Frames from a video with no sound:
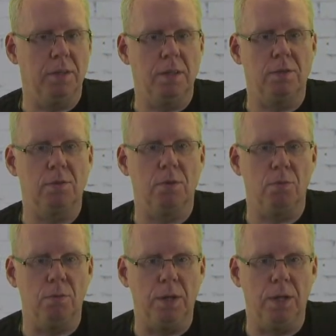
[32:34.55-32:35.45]
It's
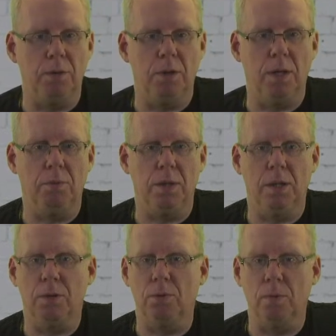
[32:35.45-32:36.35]
really, really, really
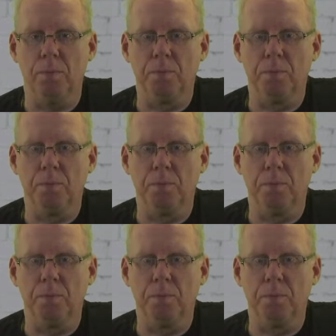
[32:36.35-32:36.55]
cool.